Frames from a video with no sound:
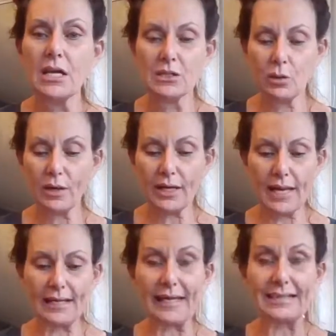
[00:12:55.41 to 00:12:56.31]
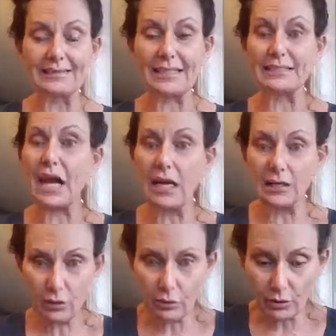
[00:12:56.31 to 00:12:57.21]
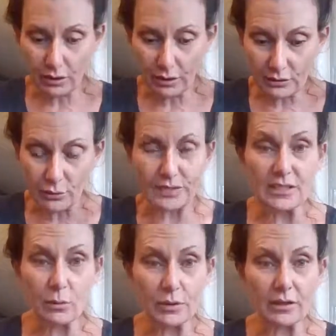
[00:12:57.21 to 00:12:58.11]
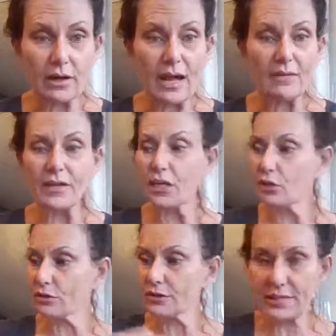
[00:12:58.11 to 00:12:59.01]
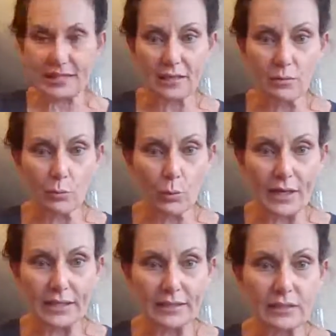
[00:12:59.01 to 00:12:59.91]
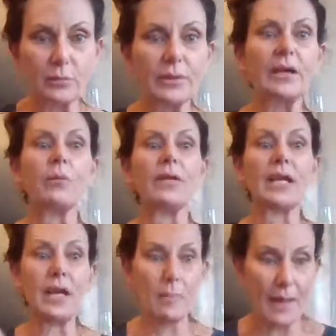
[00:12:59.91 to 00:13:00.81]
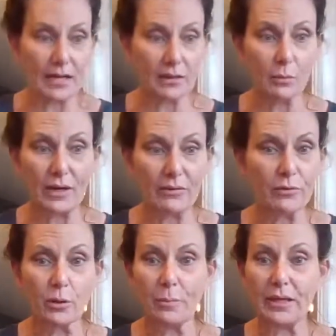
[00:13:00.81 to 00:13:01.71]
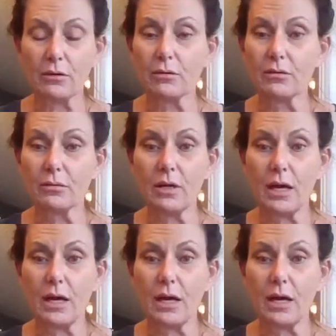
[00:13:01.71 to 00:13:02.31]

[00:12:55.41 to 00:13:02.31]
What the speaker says: So again, it says you're addressing what they're having, you're sending them the way to deal with it, and when they come back, they're ready for their big girl,